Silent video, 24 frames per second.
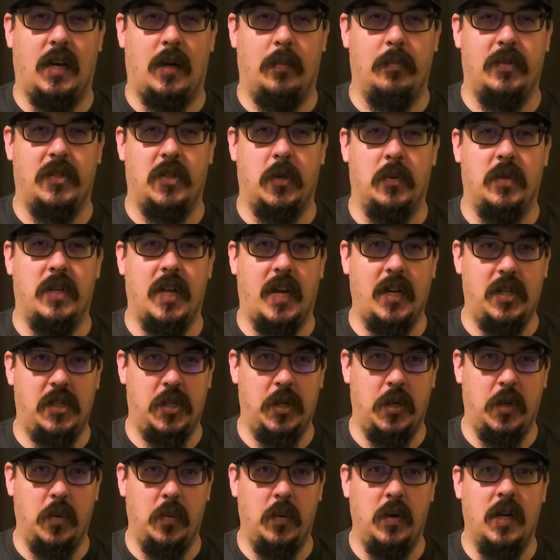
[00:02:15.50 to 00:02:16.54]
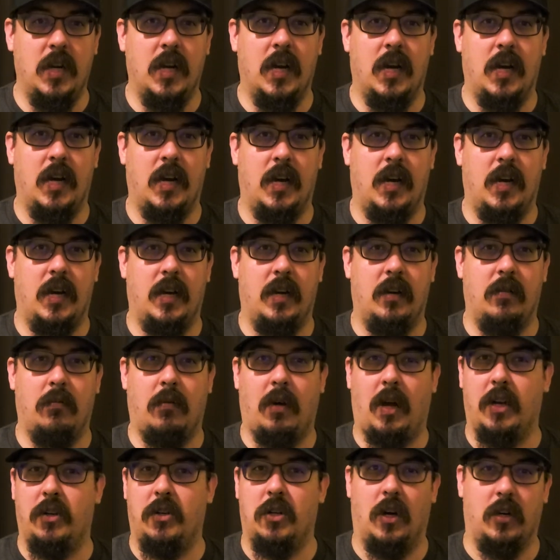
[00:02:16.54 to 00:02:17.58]
So day two, I
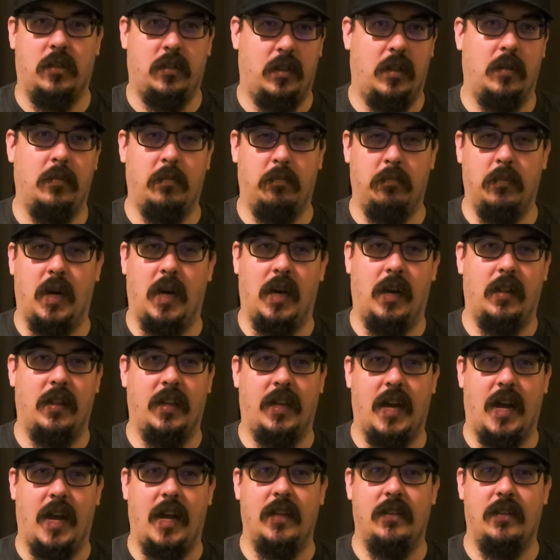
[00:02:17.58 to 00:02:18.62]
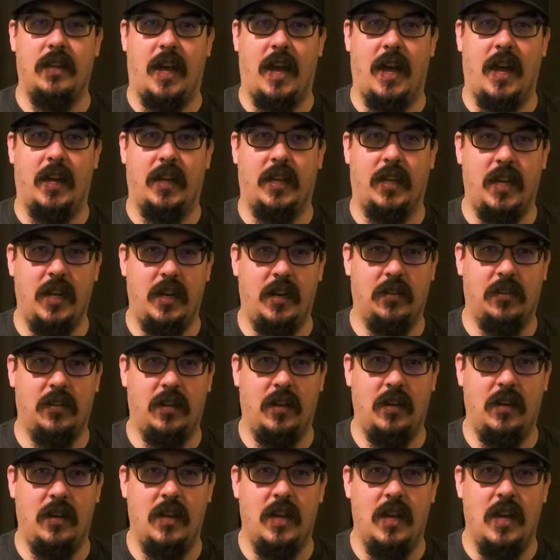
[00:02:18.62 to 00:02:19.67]
talked to the guys at
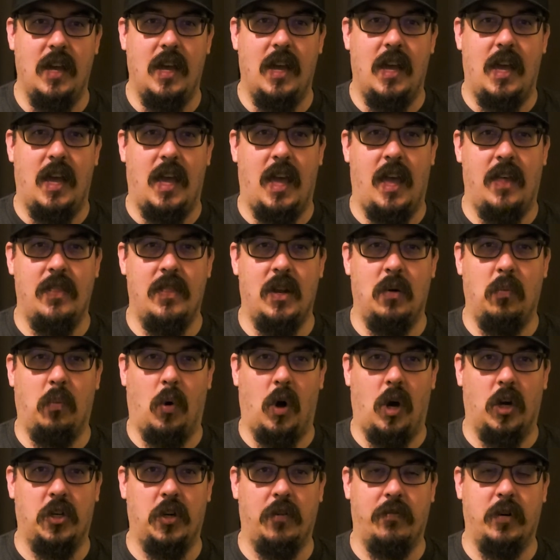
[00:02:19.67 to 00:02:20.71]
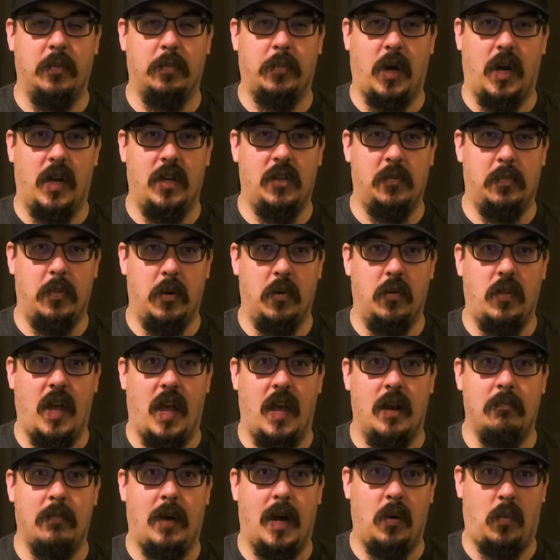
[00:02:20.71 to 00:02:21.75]
Kenison and then walked over to Brian's booth,
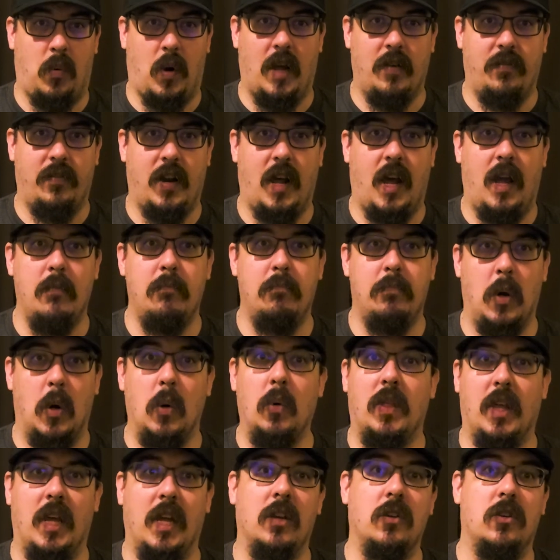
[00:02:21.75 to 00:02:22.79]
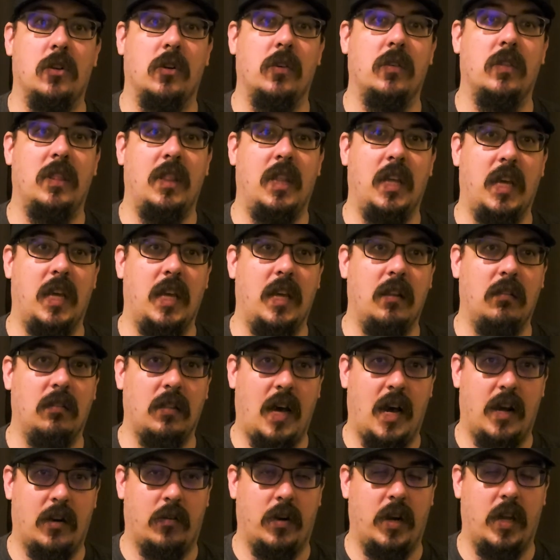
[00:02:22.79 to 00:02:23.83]
and my wife and I both entered the
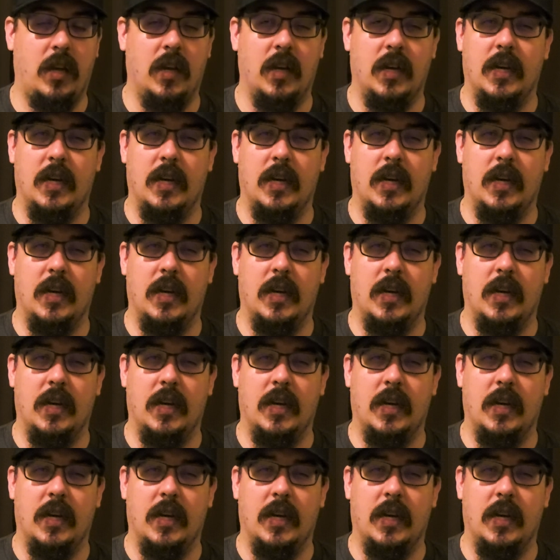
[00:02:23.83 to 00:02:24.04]
lottery.